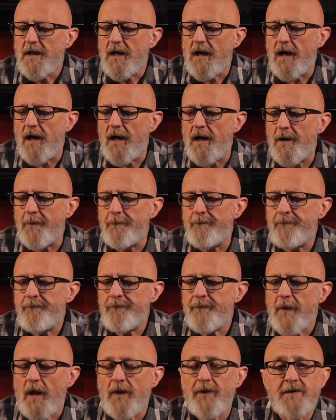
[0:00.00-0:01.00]
And
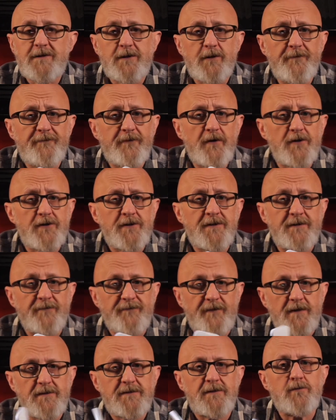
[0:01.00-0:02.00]
the two versions of
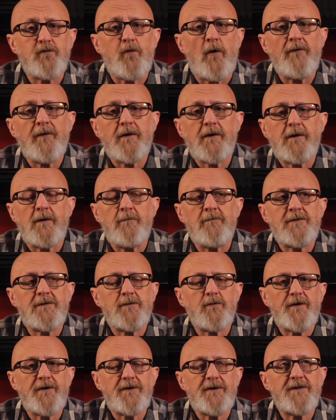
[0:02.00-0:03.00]
this, there's one that comes
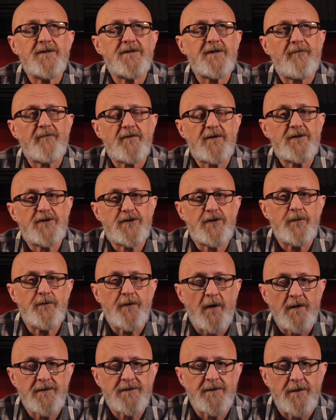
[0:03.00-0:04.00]
which is
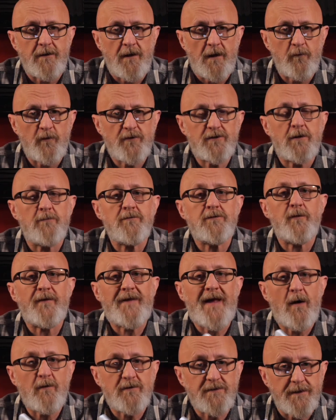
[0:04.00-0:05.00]
$72.99, which comes
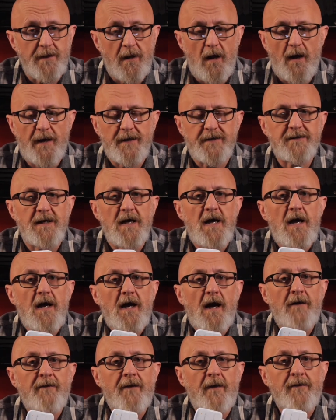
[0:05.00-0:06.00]
without a light,
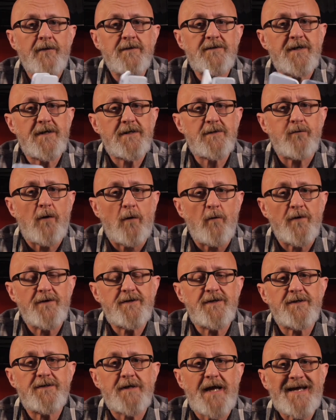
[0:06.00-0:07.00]
and then there's this one
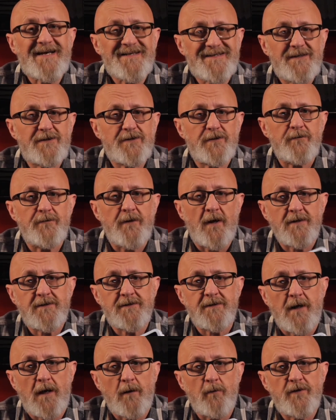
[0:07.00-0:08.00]
which is
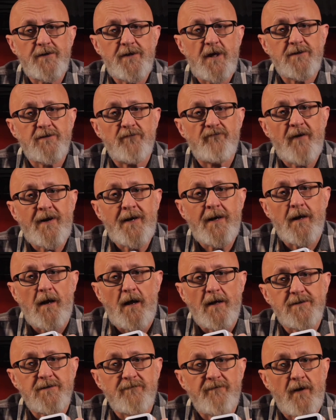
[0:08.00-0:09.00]
$82.99, which has a ring
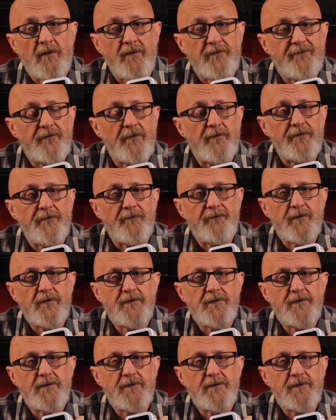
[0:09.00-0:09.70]
light around the front.